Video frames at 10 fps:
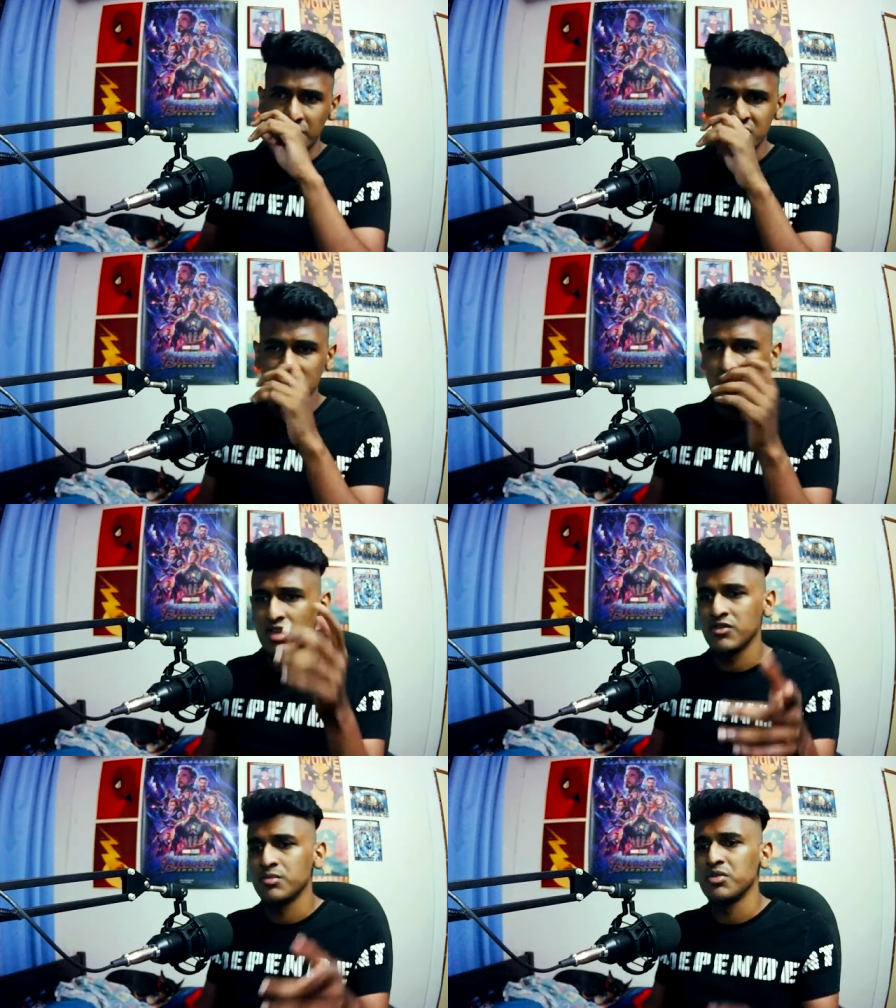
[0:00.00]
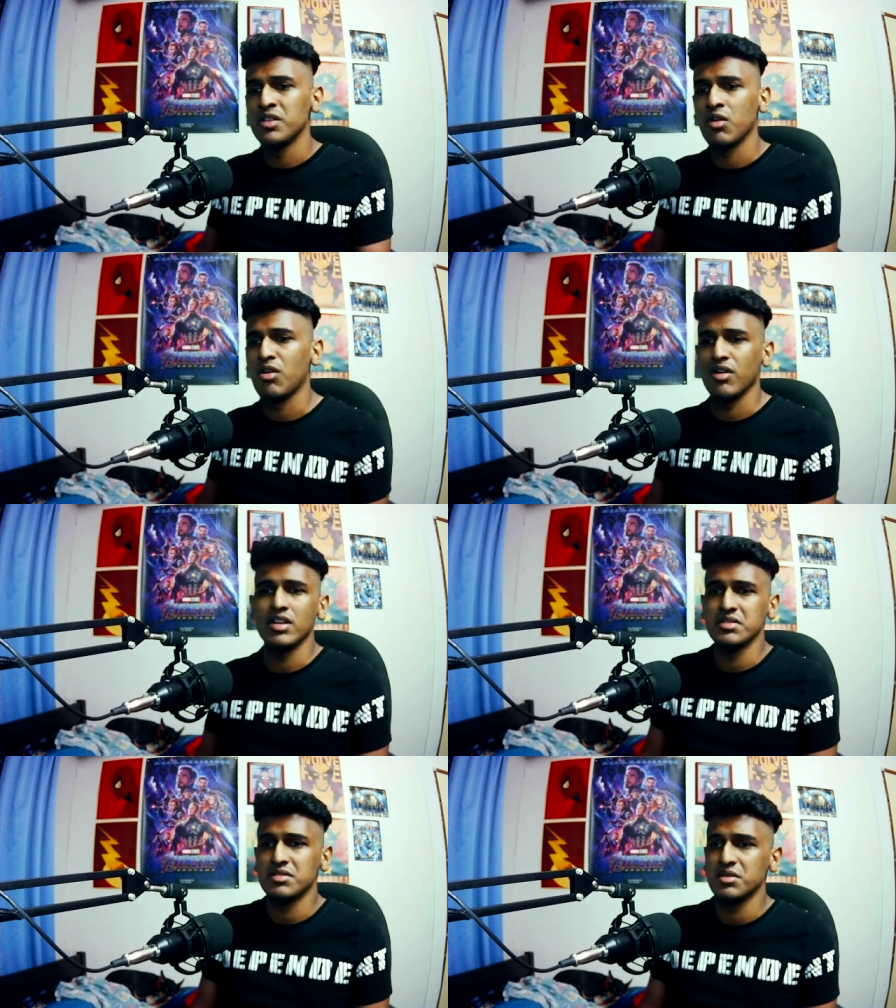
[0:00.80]
I've been talking for pretty
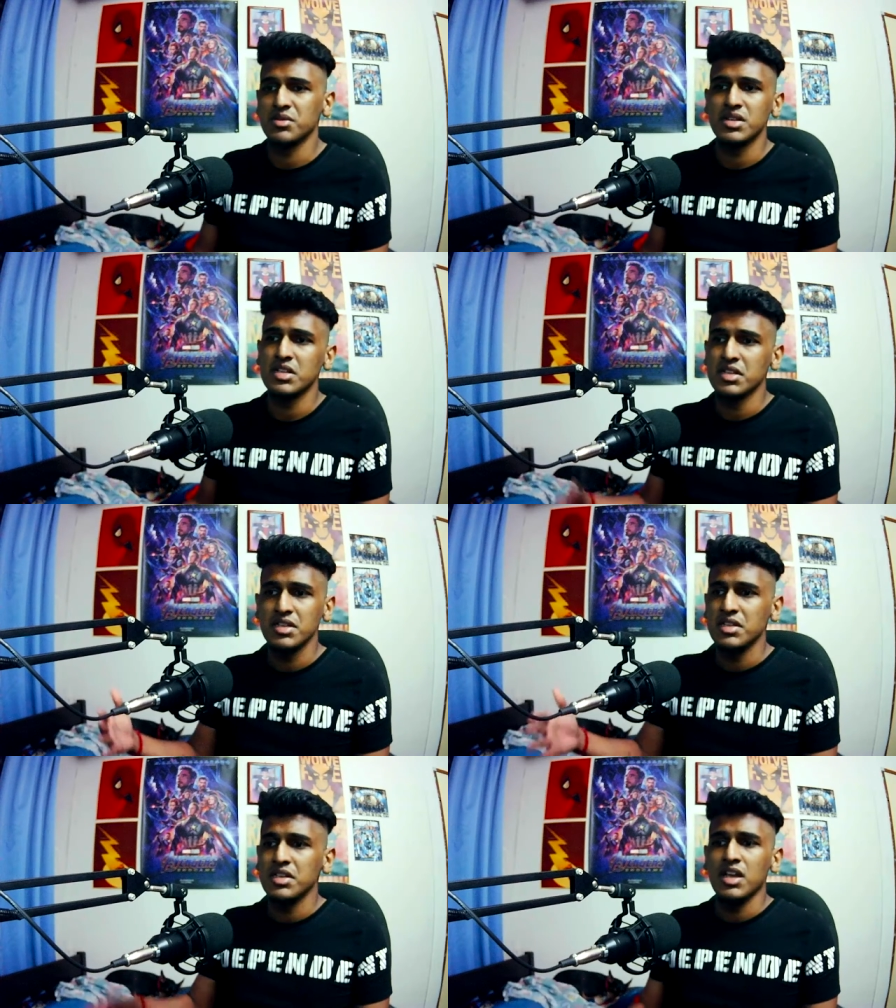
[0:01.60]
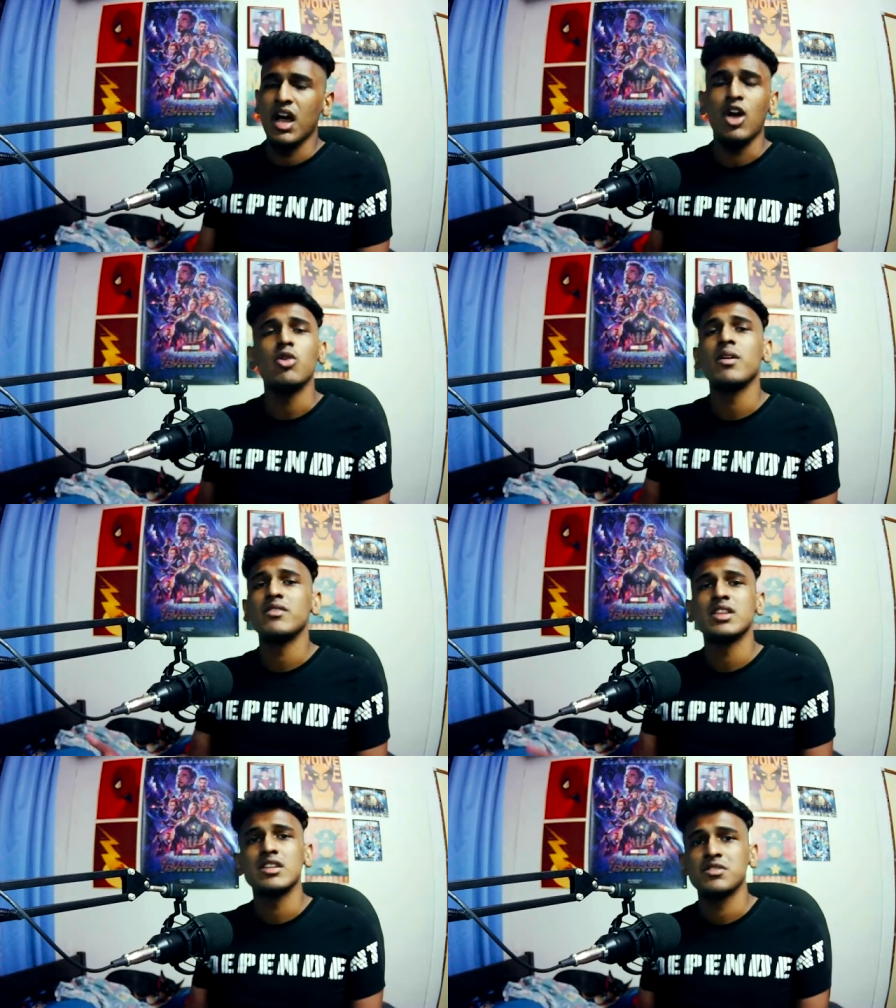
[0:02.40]
long, so I hope
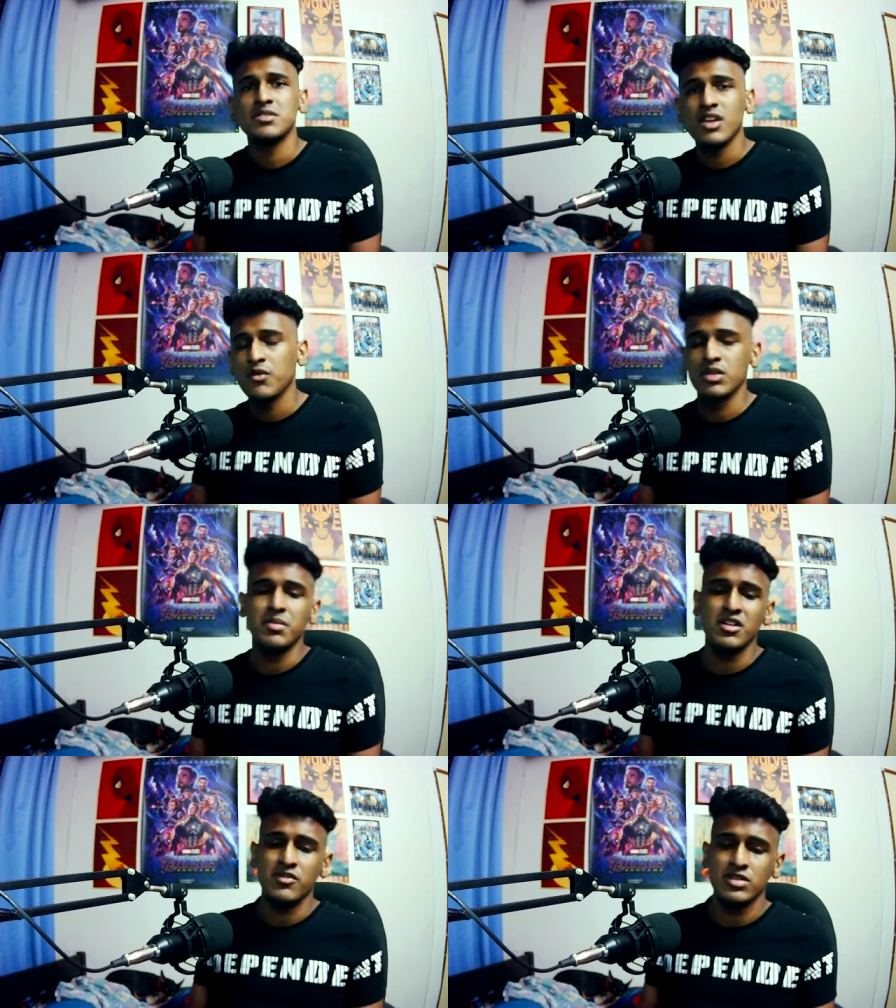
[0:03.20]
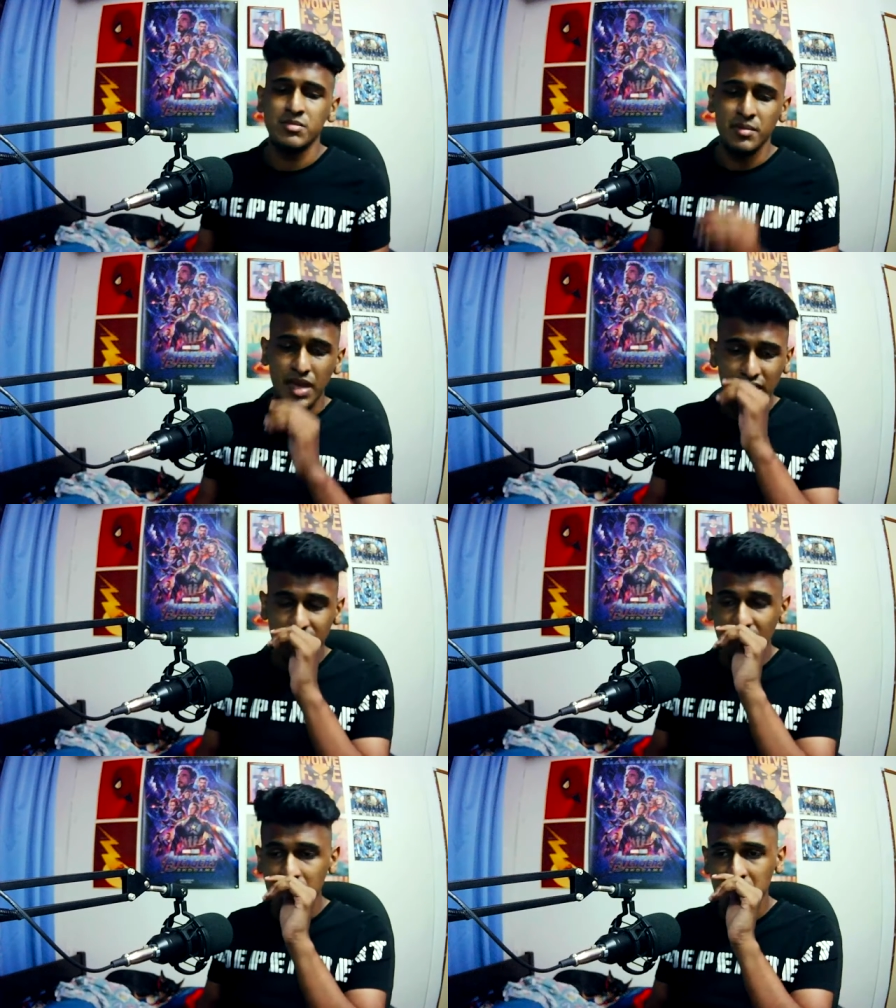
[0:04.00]
everything turns out for the better for the
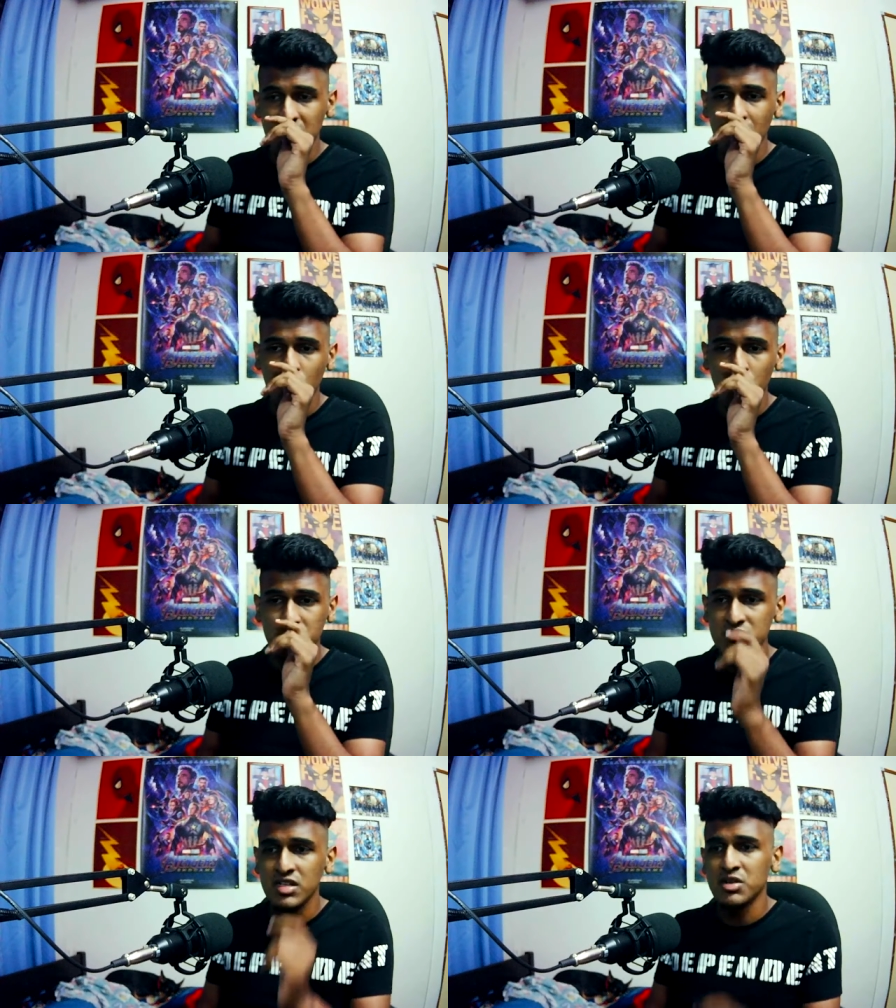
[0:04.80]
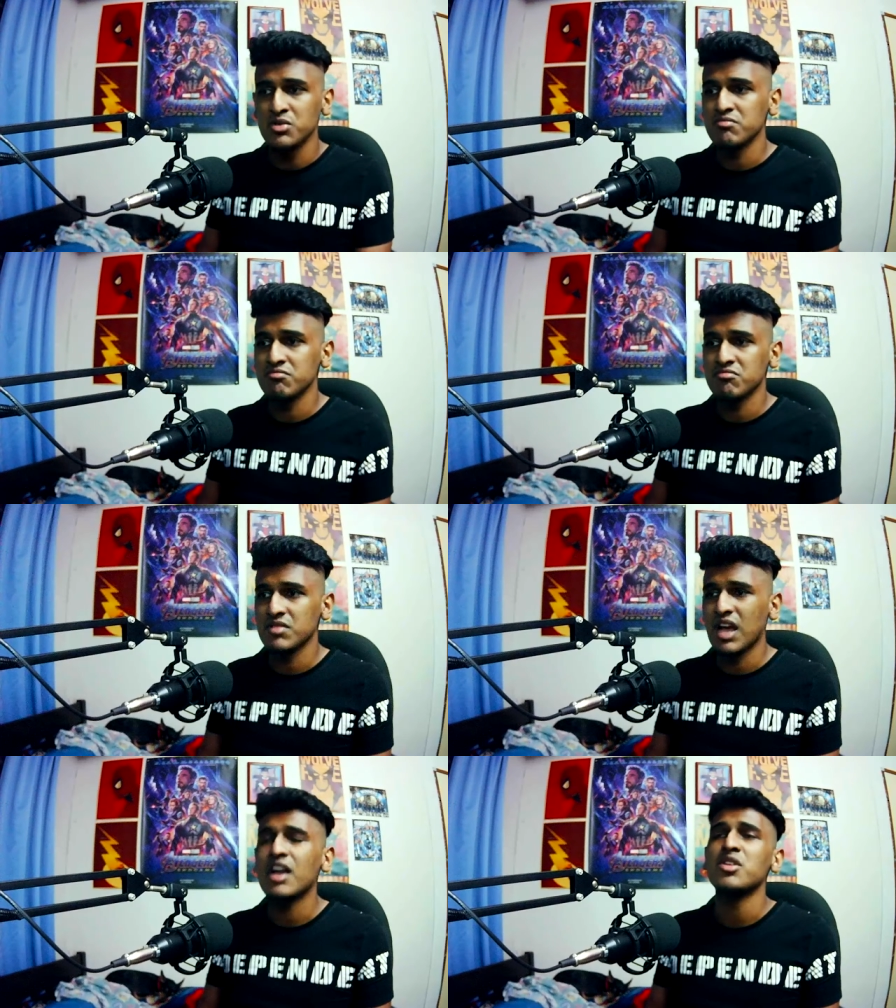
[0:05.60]
McMahon family. I hope you know.
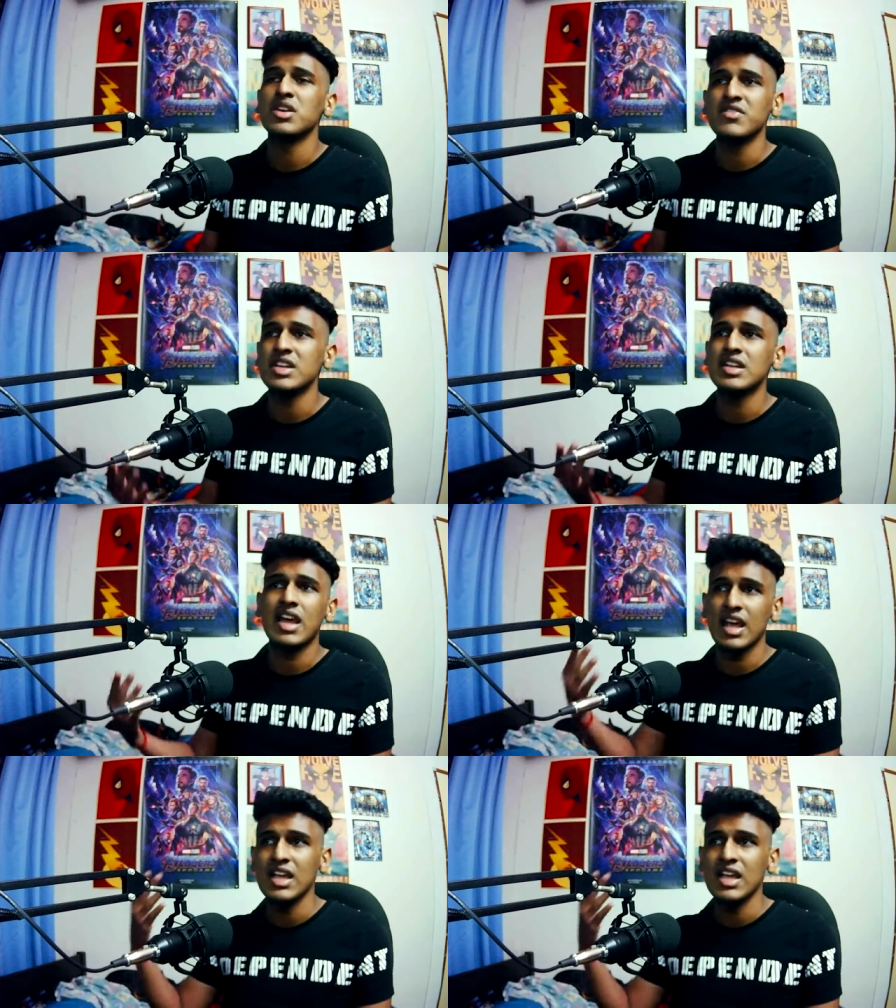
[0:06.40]
I don't know if it.